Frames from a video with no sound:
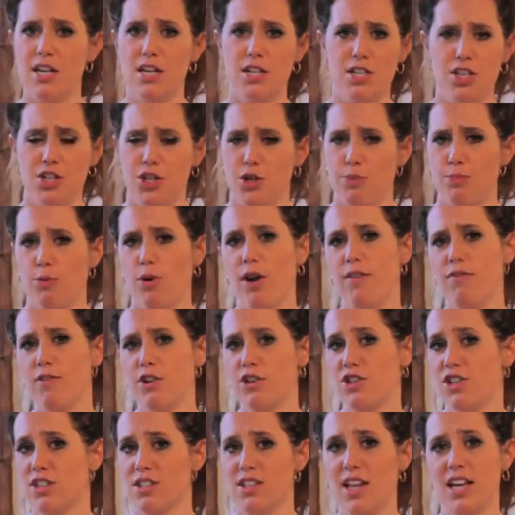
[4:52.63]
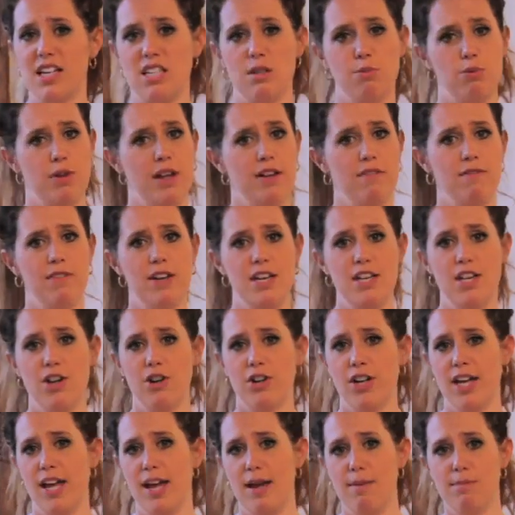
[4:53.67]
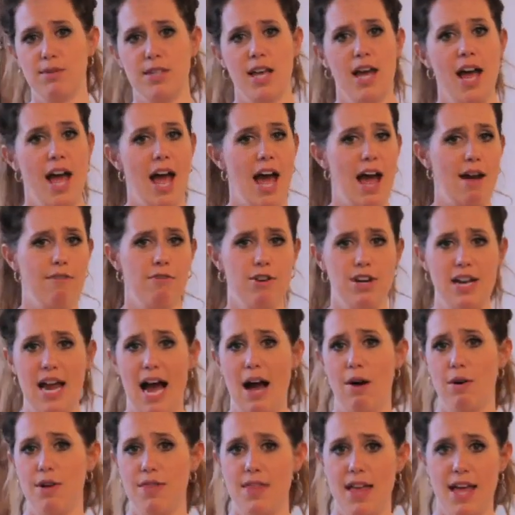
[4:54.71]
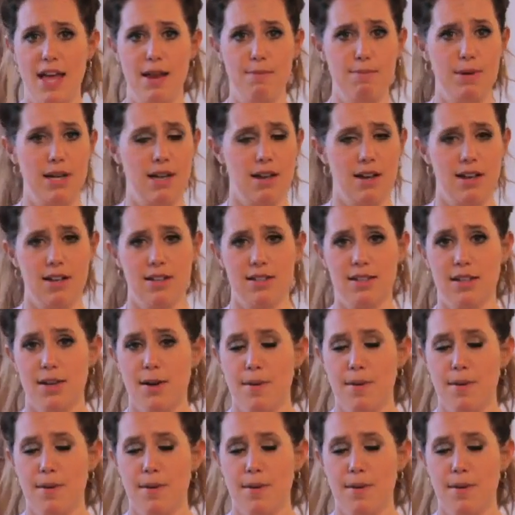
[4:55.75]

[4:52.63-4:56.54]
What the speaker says: Does your boyfriend just like to play video games every now and then because